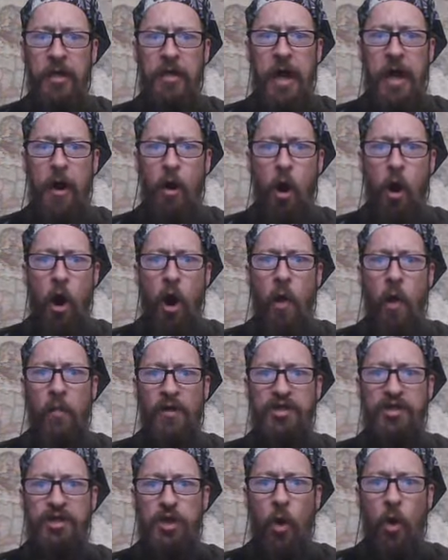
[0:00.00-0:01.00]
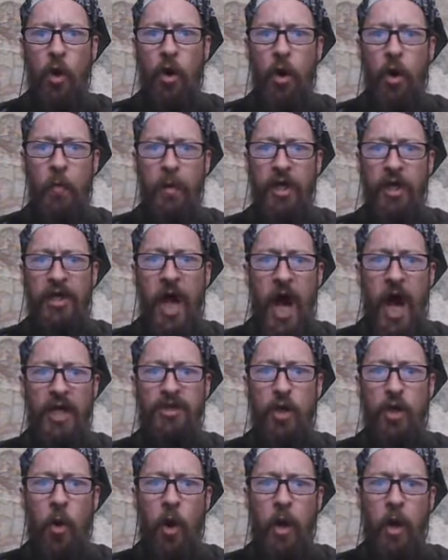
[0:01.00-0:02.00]
Now all must toil, but
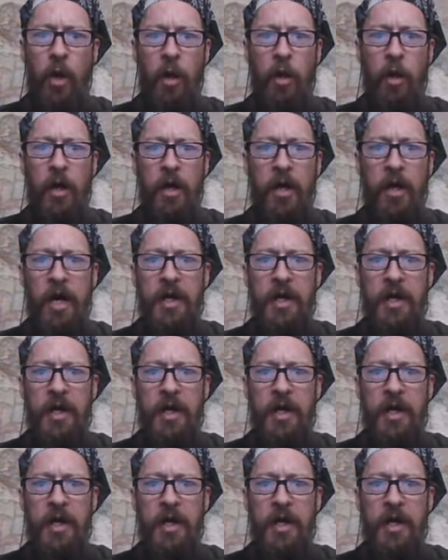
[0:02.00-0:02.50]
not toil,